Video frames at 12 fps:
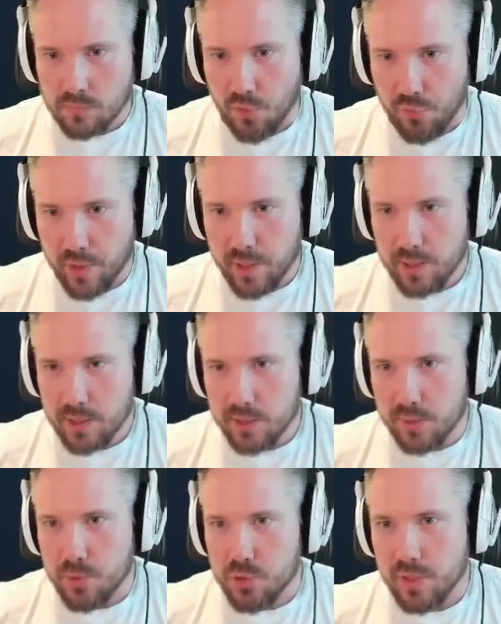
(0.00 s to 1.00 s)
Finally, the
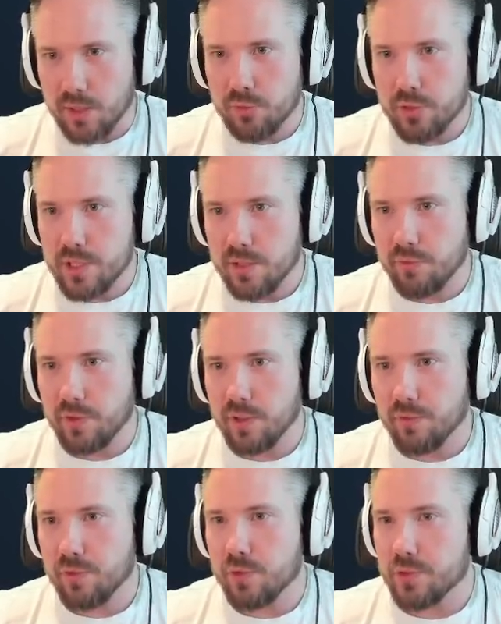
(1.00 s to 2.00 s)
most interesting thing,
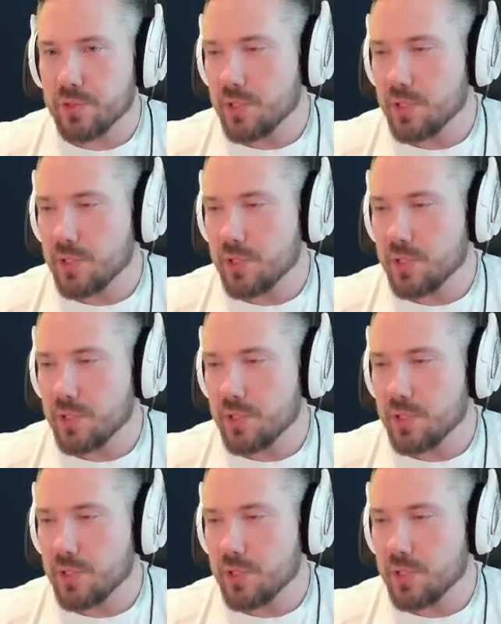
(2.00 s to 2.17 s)
of course,